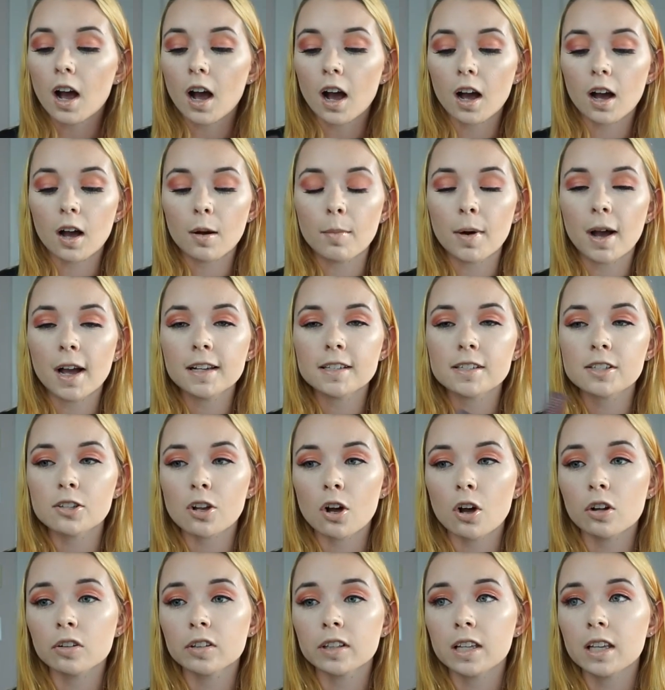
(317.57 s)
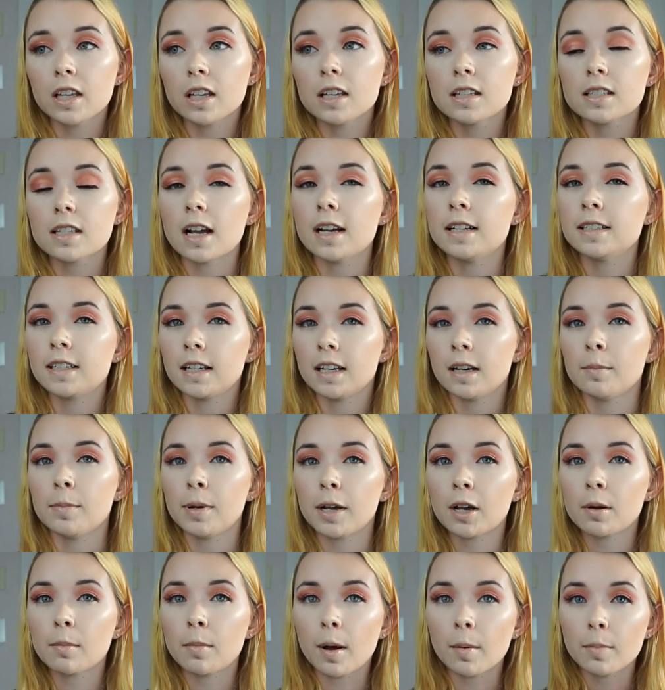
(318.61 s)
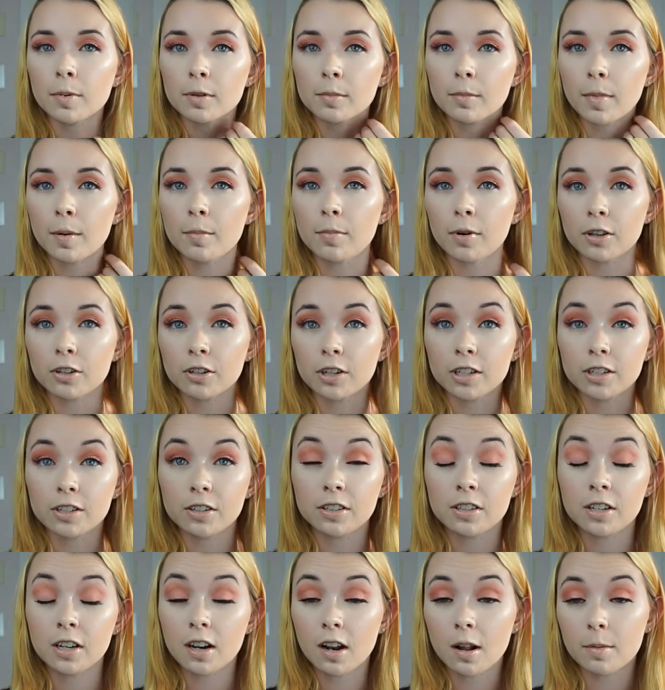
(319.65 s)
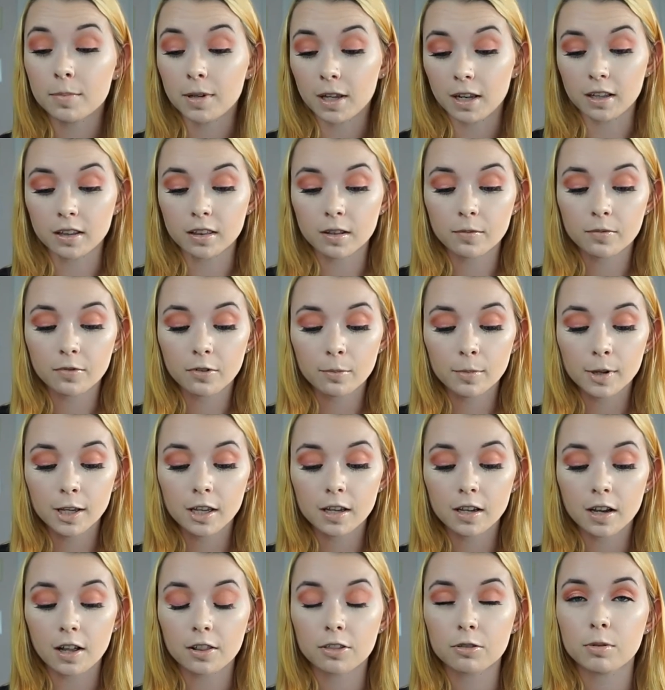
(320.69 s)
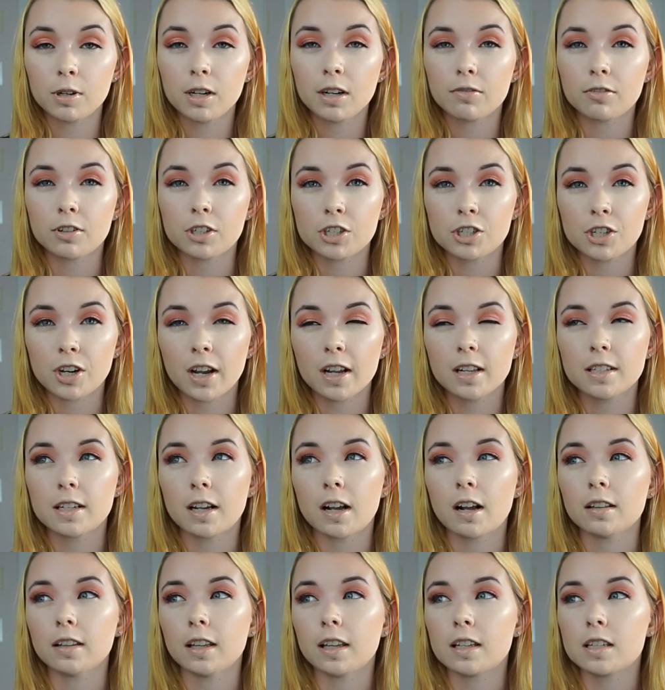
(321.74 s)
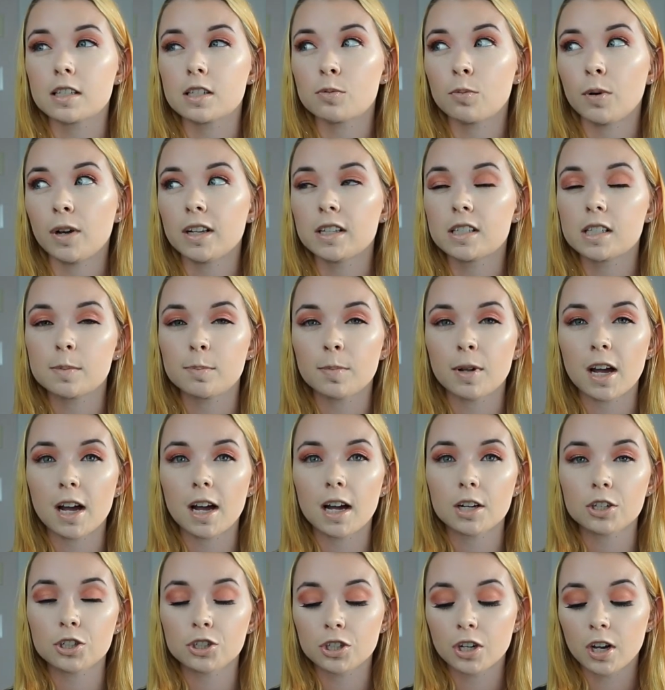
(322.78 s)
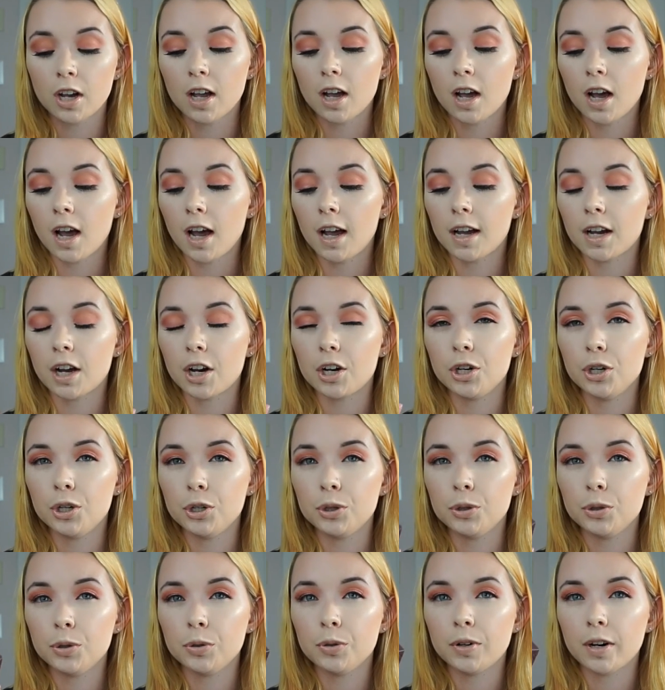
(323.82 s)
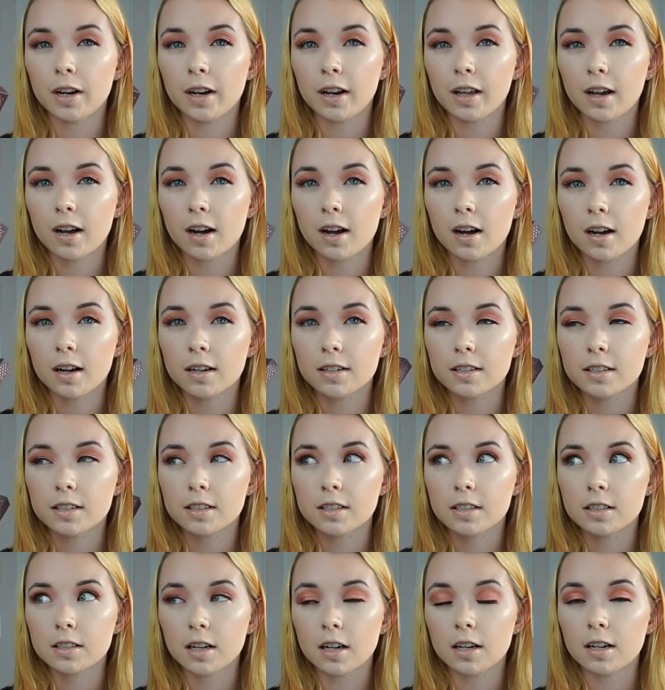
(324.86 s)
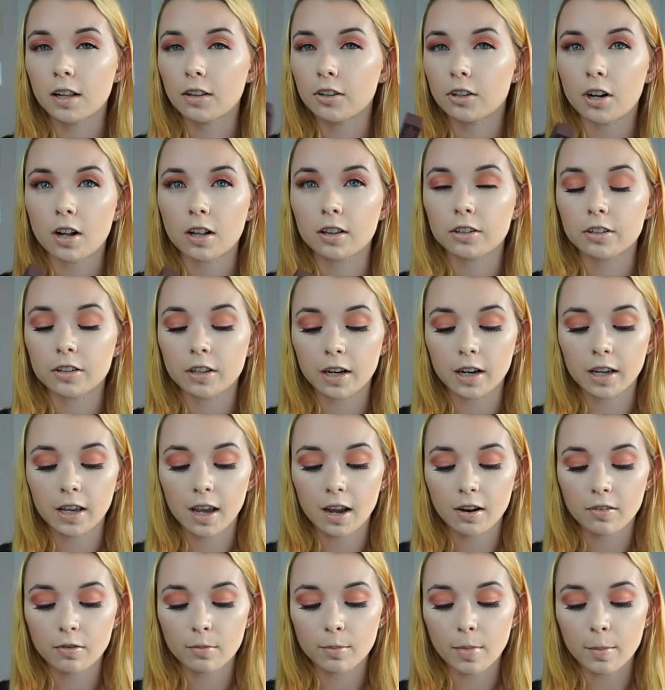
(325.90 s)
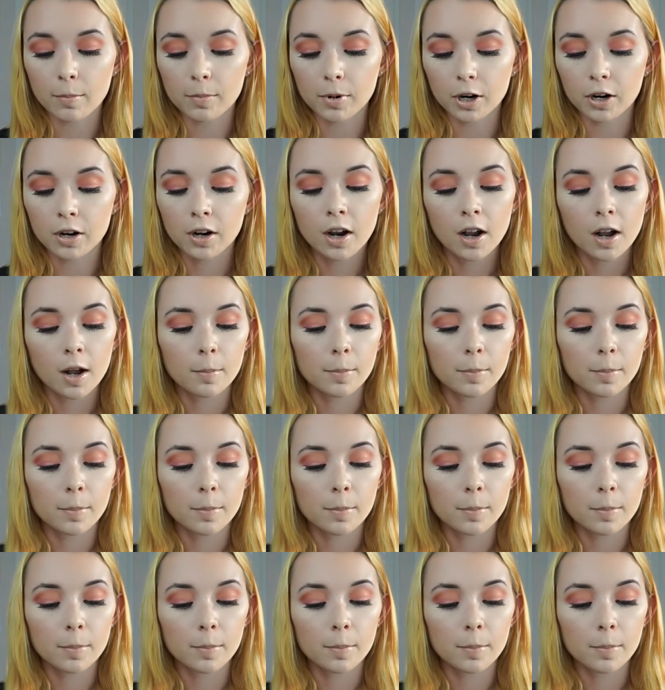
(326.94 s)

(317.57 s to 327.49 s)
Um, I saw these. I didn't pick them up, and then my brother ended up getting them for me. He got three different shades. I got like Suede Splash, I got Nude, and I got another color that I can't remember.